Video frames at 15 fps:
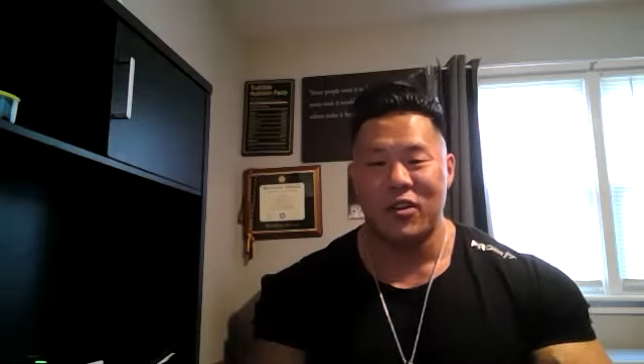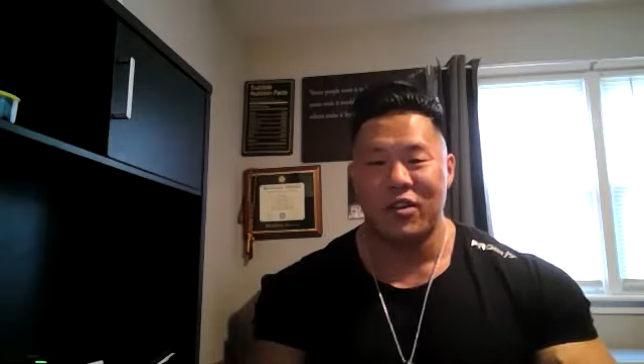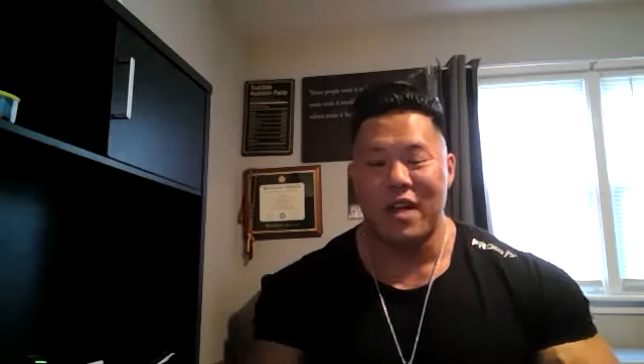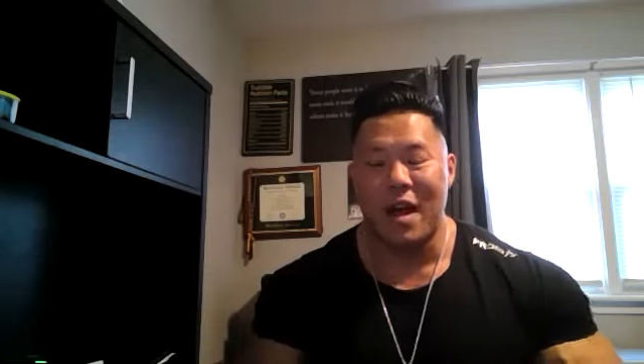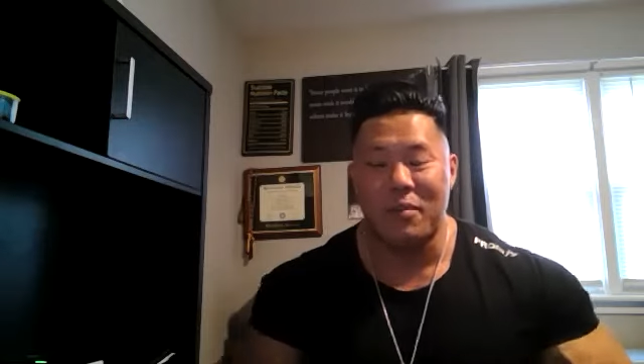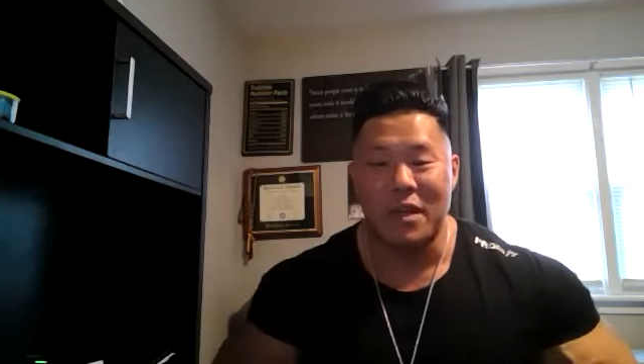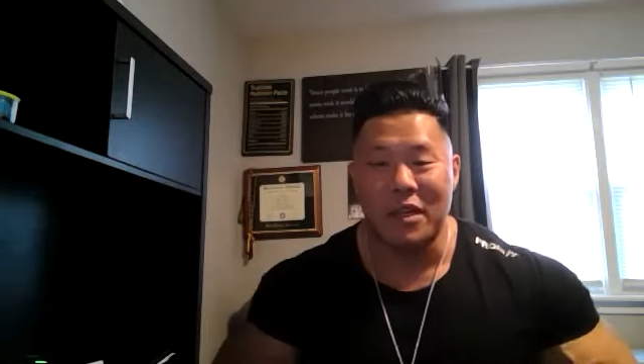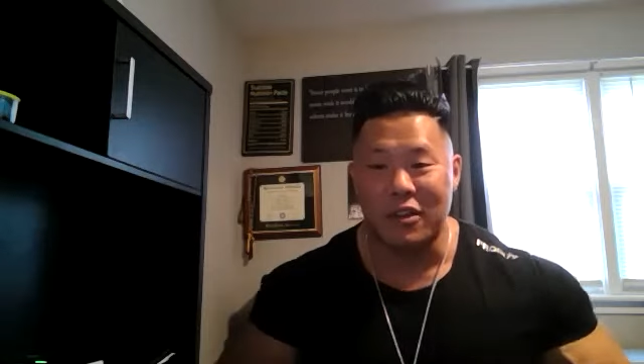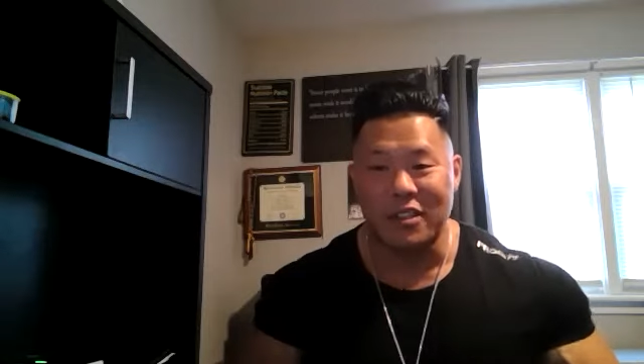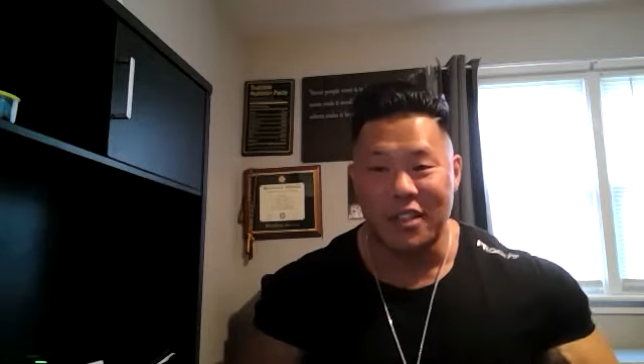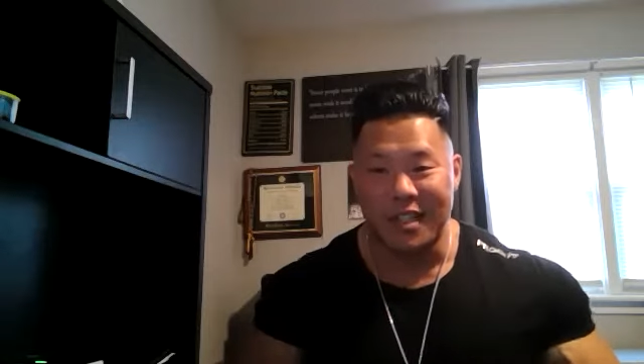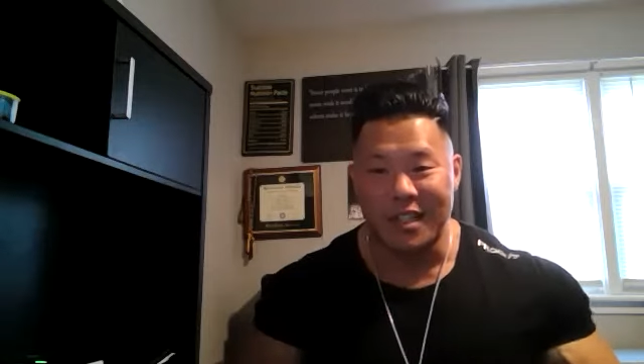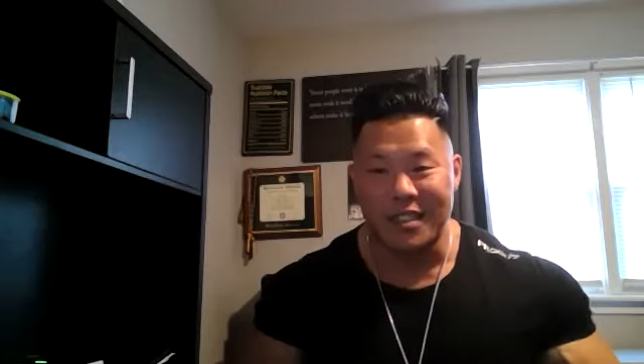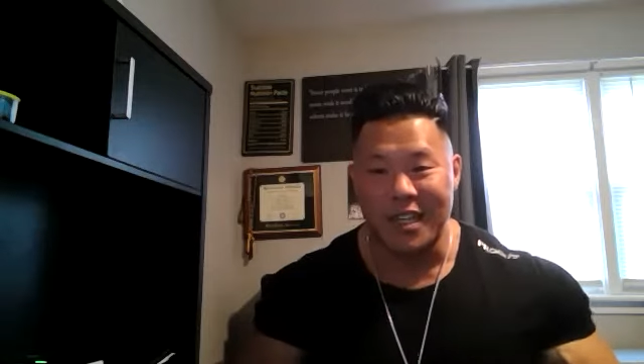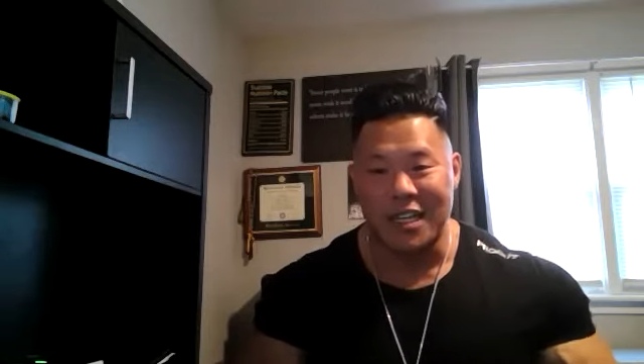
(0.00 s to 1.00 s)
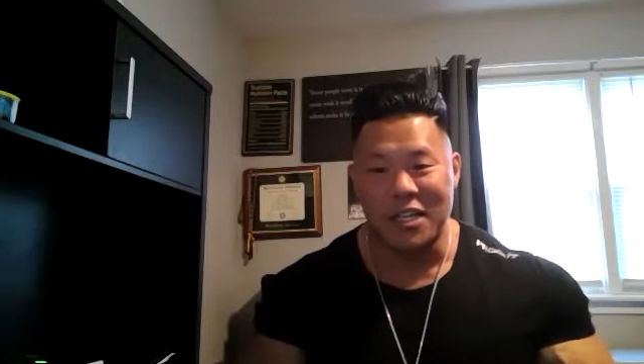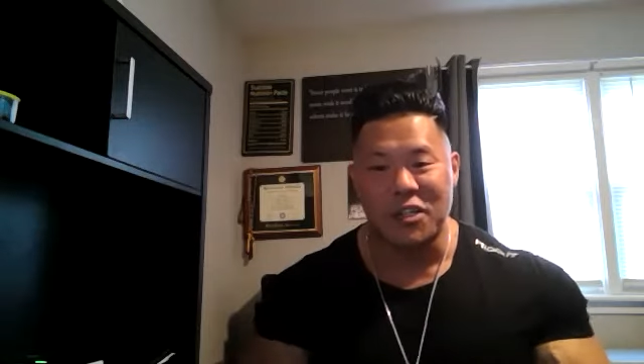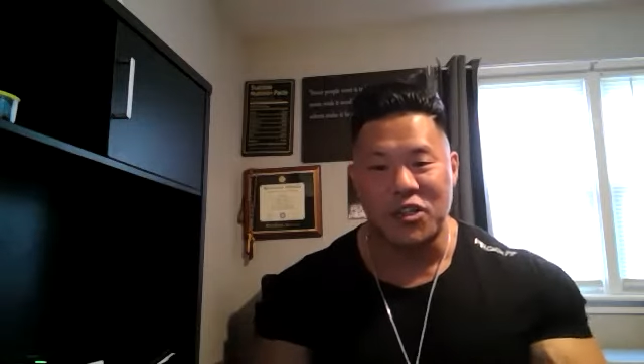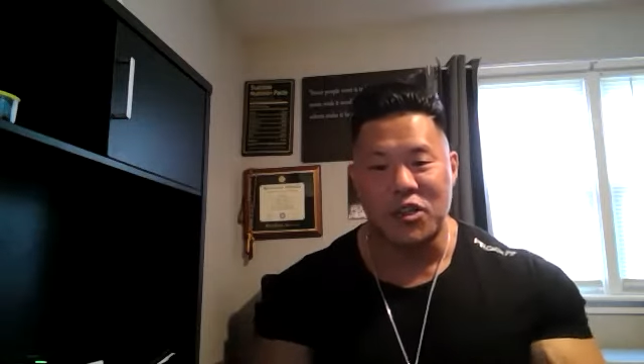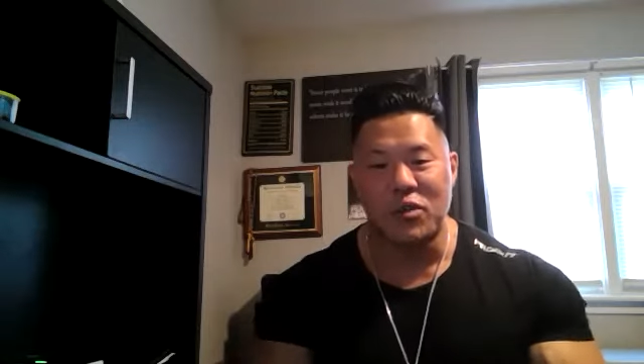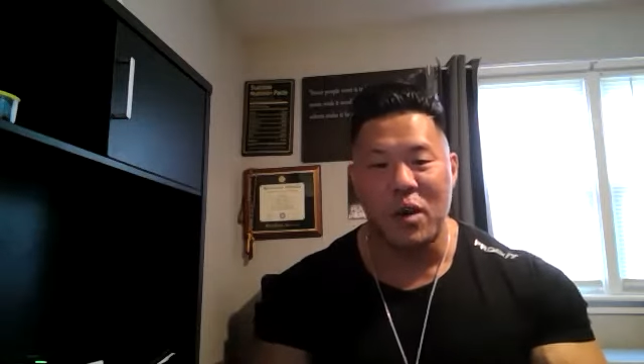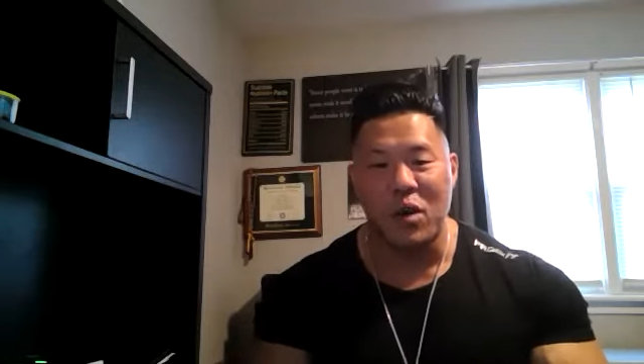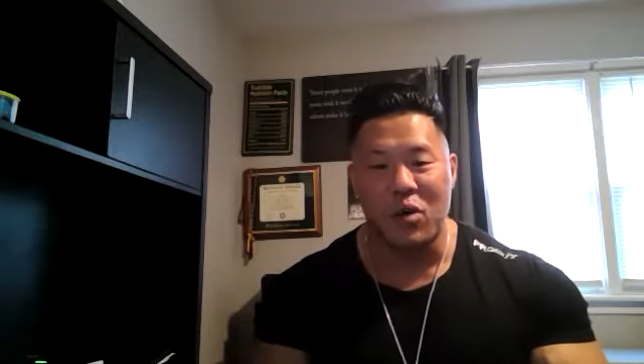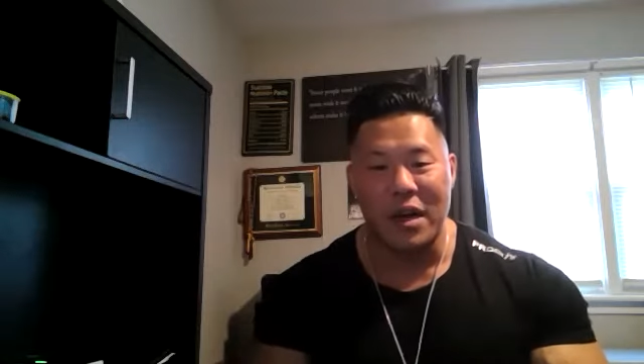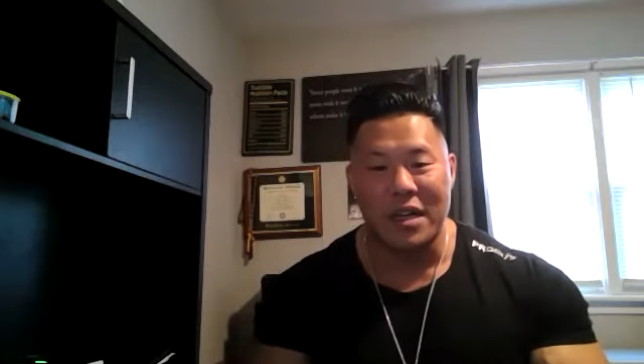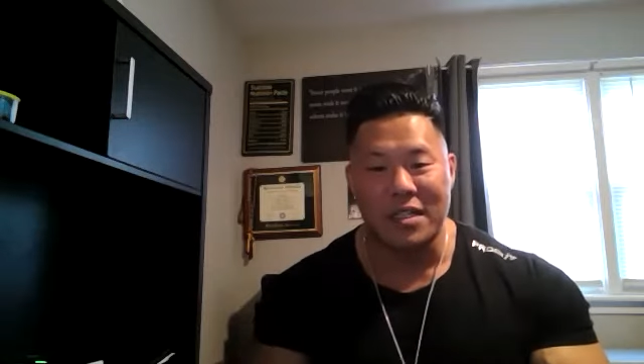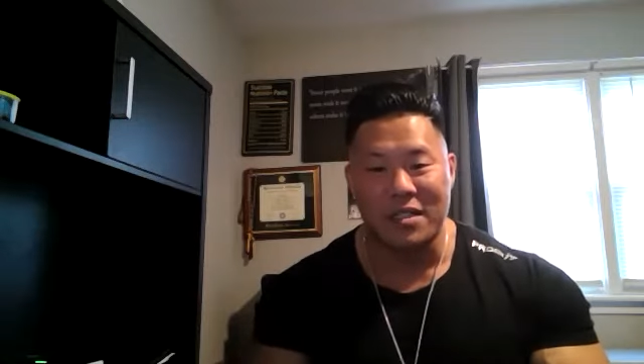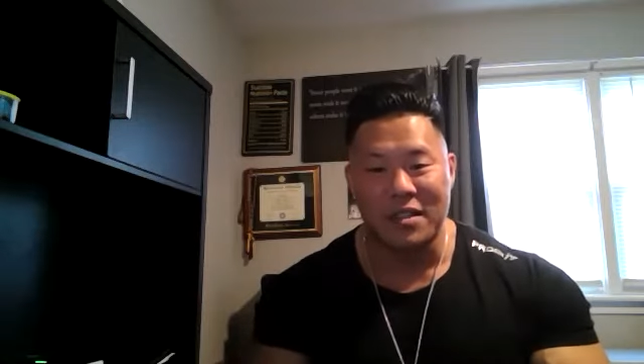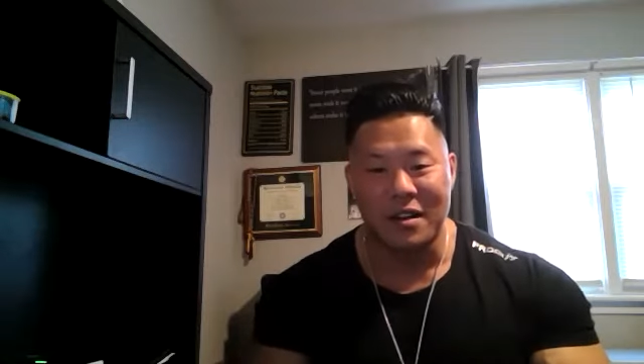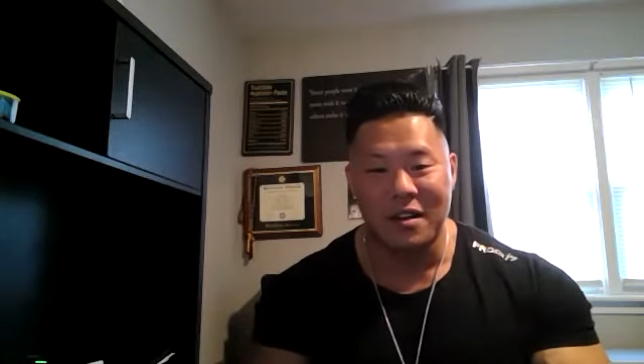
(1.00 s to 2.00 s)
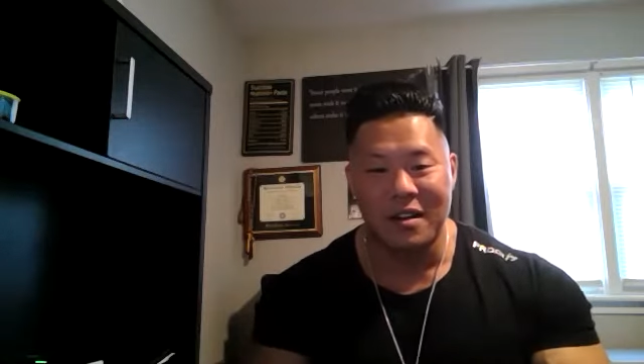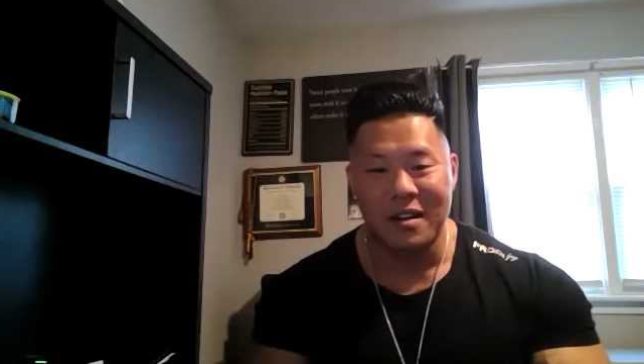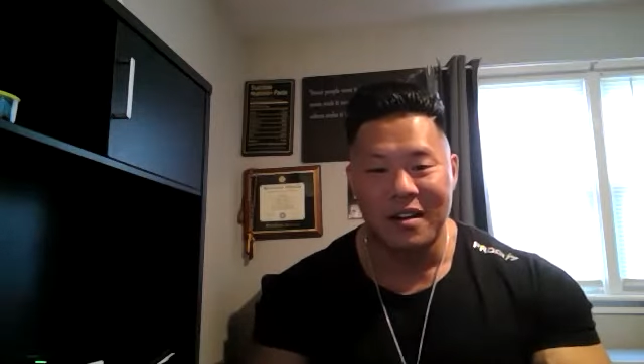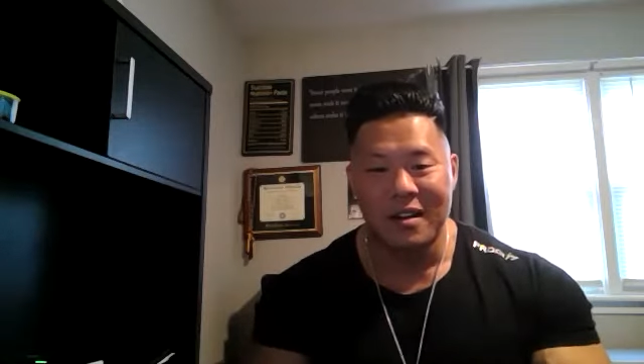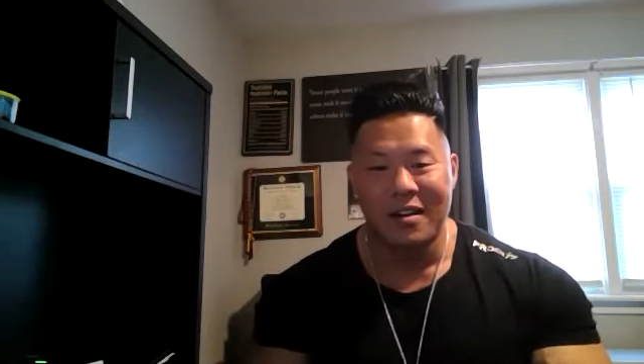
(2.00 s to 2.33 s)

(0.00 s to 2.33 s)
I'm either looking like a sumo wrestler